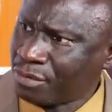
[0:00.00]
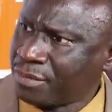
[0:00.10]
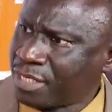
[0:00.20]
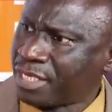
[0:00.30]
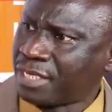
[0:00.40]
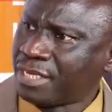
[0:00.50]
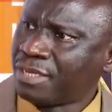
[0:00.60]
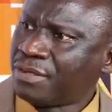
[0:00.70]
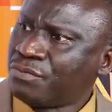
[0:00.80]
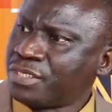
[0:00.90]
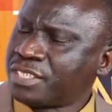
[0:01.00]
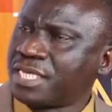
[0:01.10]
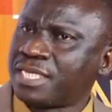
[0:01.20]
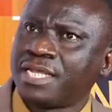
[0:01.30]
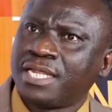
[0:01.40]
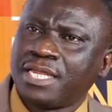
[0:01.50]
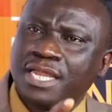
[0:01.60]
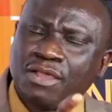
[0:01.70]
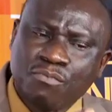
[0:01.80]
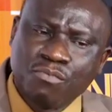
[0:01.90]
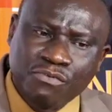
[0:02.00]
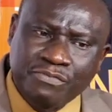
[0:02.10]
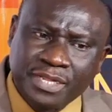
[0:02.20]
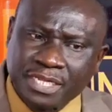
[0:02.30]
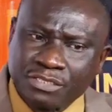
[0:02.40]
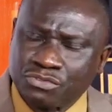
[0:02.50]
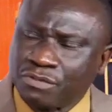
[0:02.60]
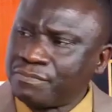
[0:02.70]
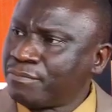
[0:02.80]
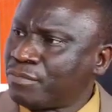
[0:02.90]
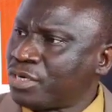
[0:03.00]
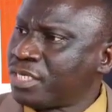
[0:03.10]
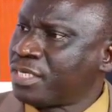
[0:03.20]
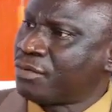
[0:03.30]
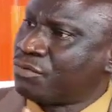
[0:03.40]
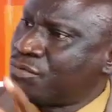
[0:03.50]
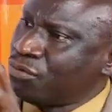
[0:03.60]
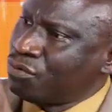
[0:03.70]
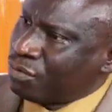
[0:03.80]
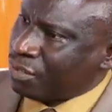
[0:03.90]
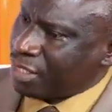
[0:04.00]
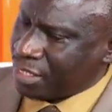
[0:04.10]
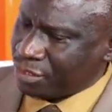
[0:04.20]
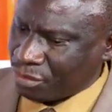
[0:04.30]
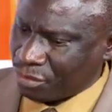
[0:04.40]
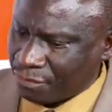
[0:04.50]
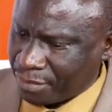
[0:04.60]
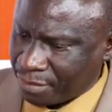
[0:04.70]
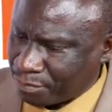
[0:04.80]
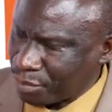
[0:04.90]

committee, we said, now move the rest of the money to this COVID